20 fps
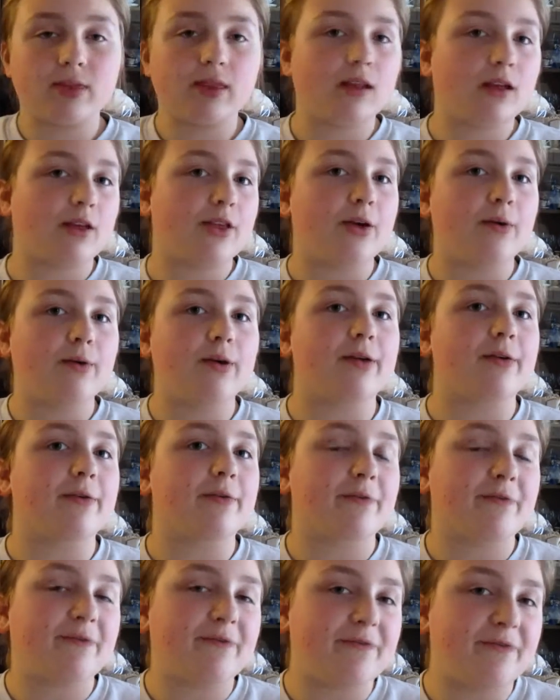so we
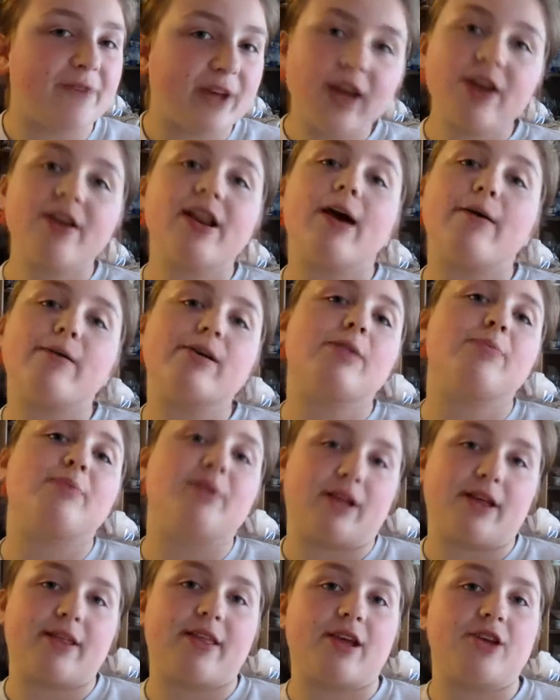figured out where the
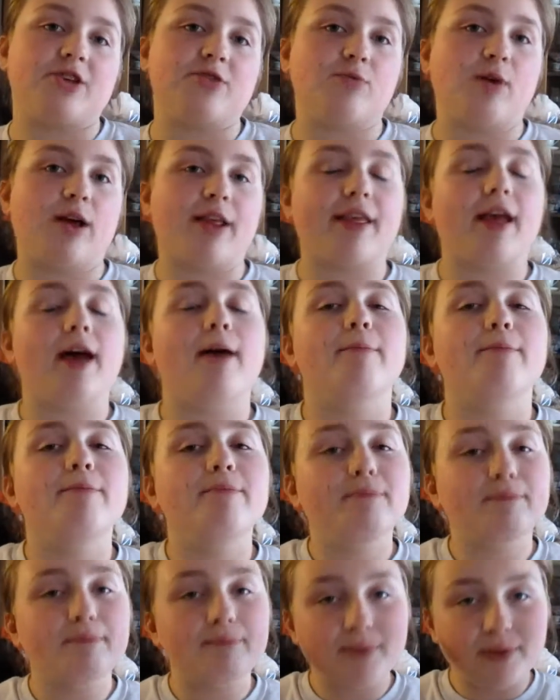police station was. And
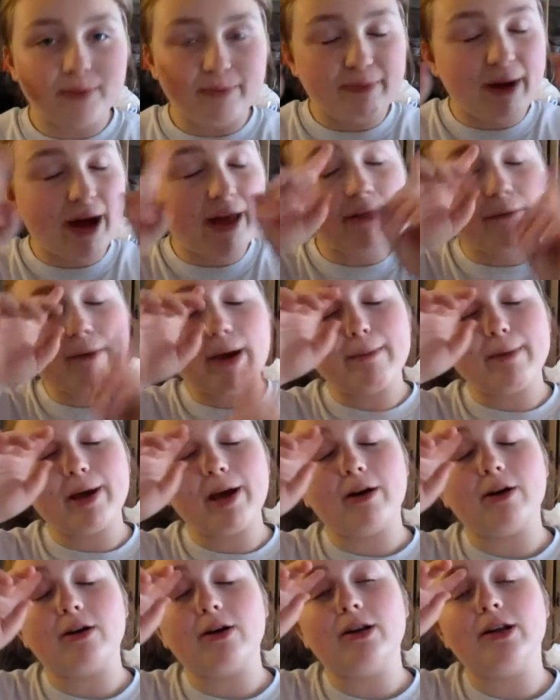by the way, my
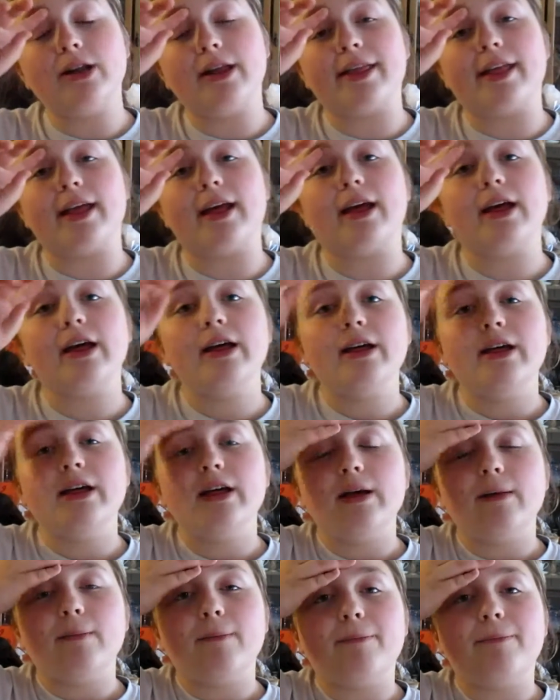uncle is a
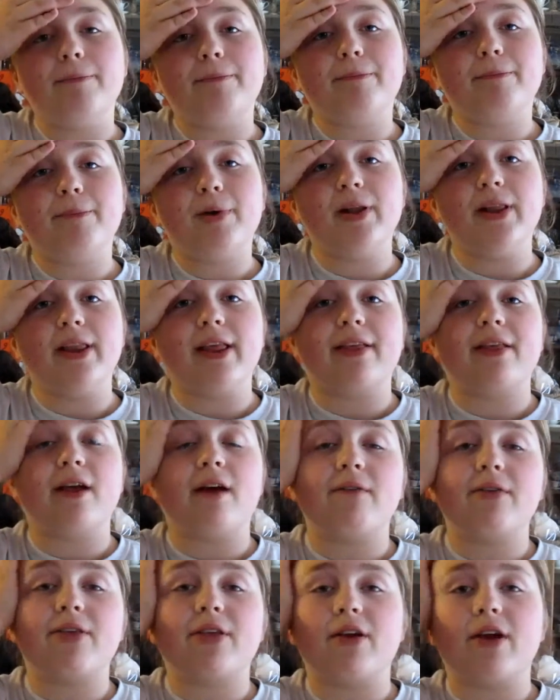police
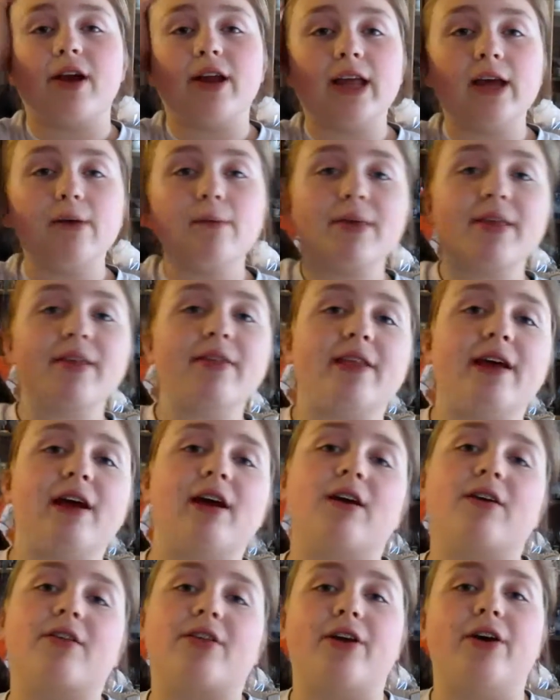officer, and he wasn't
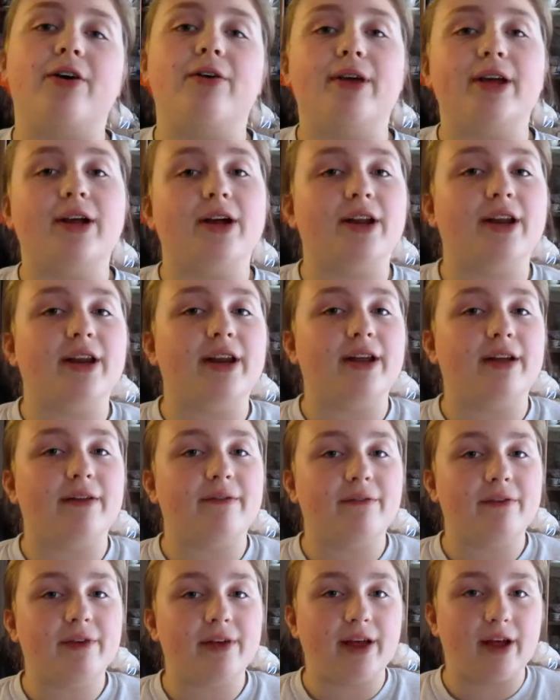there, so he couldn't have
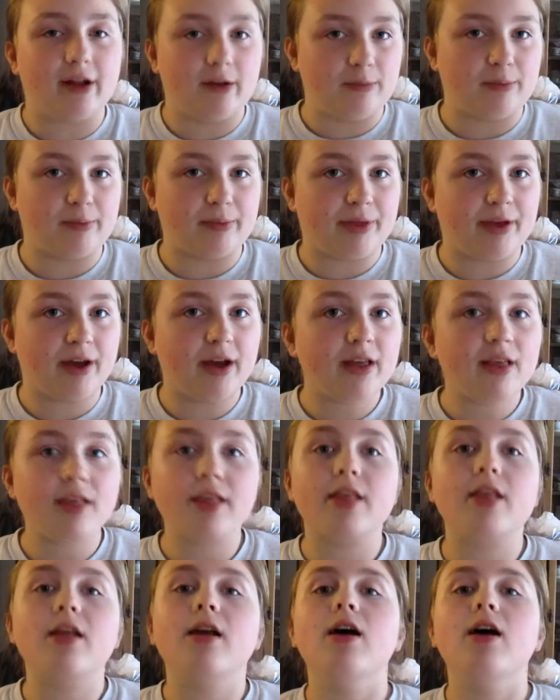helped us.